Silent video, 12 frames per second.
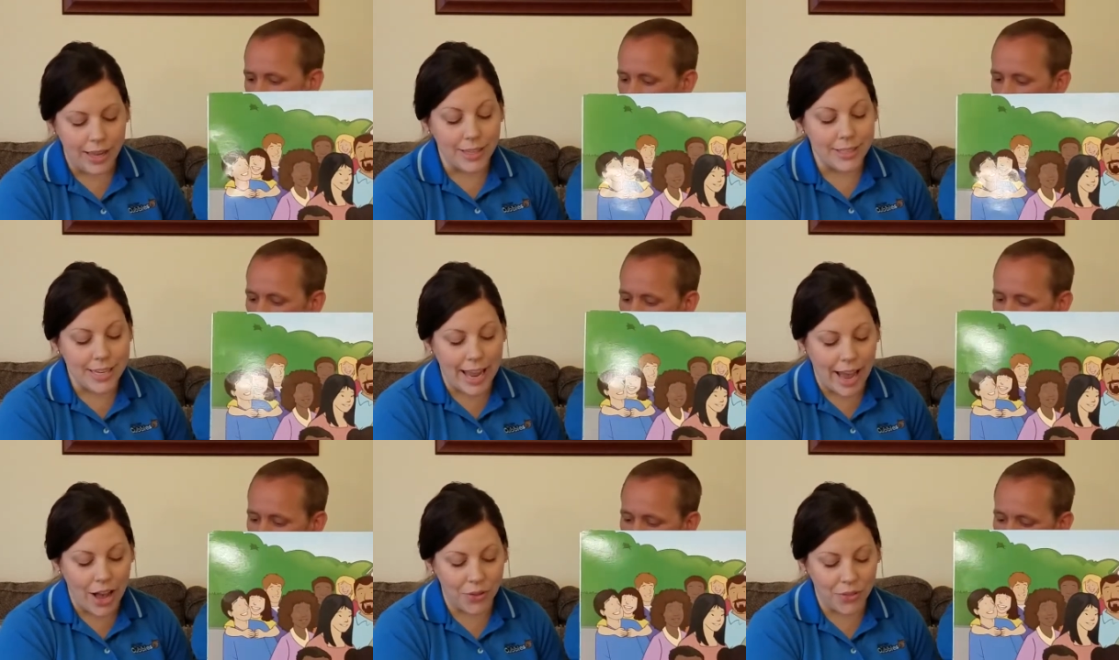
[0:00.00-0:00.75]

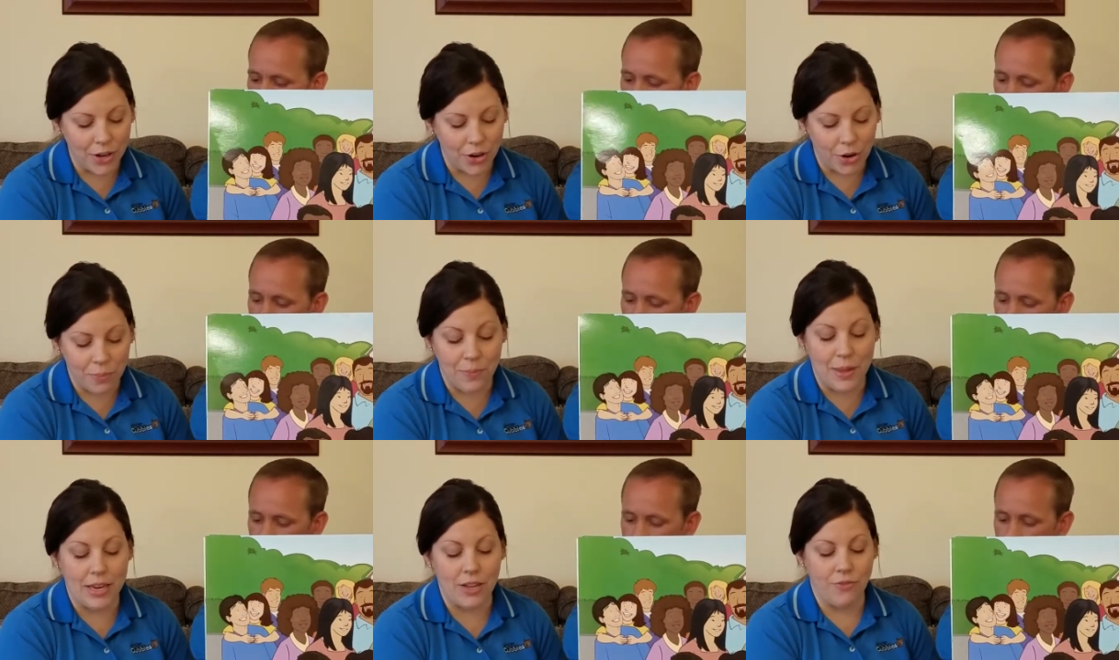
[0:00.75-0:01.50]
Speaker 1: Now there are
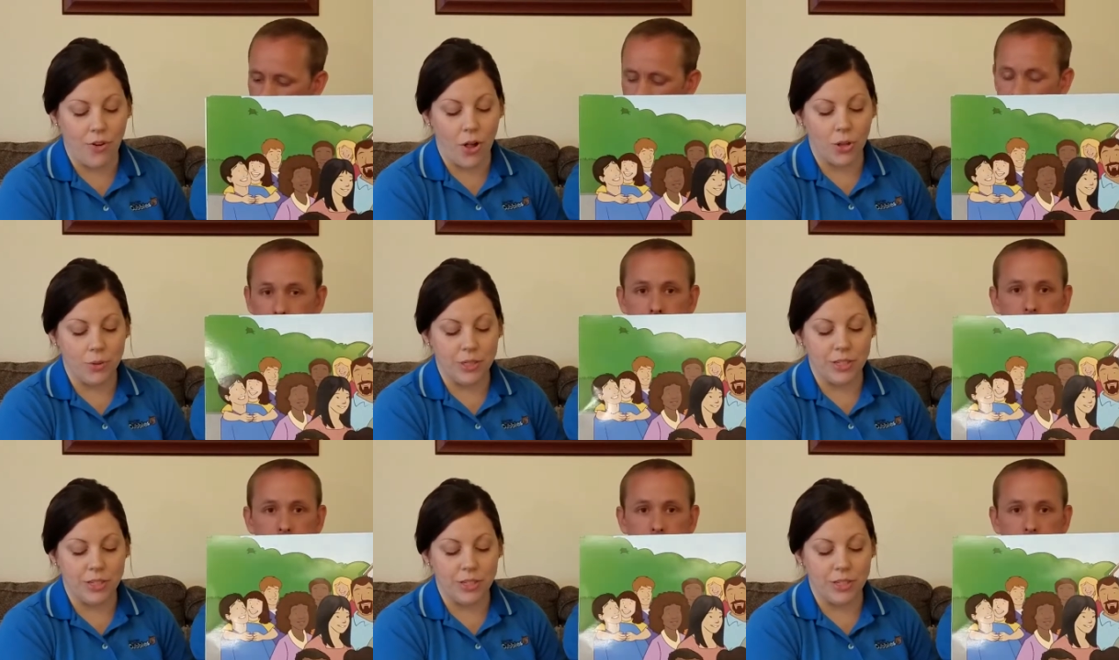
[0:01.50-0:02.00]
many followers,